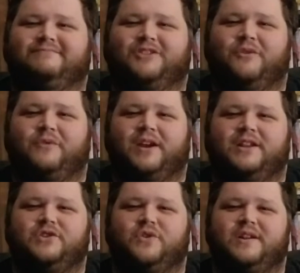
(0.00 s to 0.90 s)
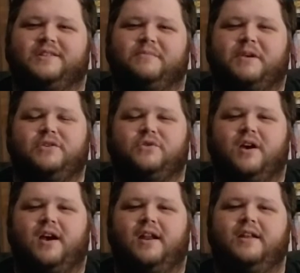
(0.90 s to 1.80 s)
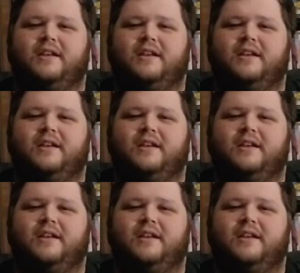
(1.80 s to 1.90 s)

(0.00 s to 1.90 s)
Don't forget to join us on Patreon.